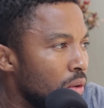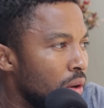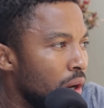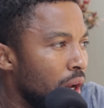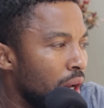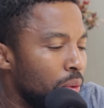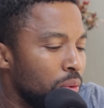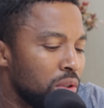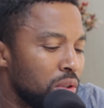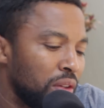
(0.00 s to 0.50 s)

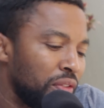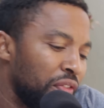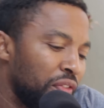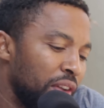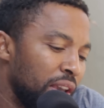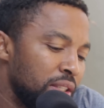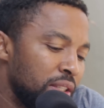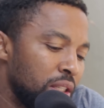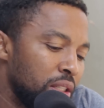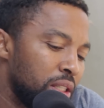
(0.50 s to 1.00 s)
and we start
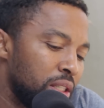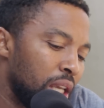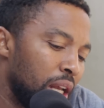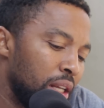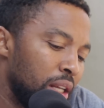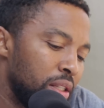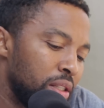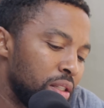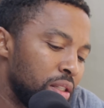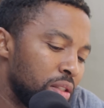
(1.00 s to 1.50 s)
facing
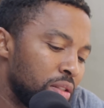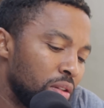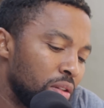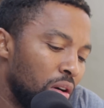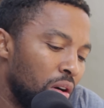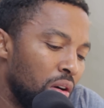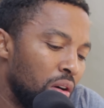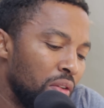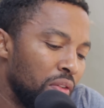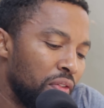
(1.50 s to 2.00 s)
challenges
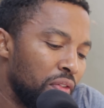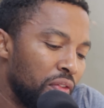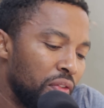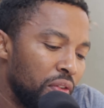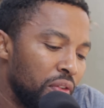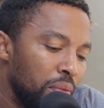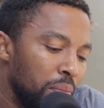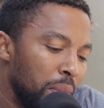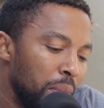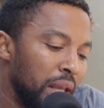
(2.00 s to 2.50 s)
of
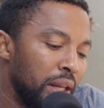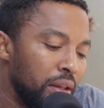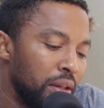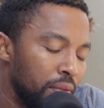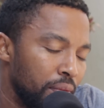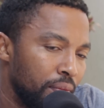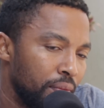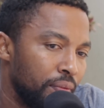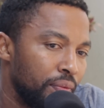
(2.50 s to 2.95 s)
men.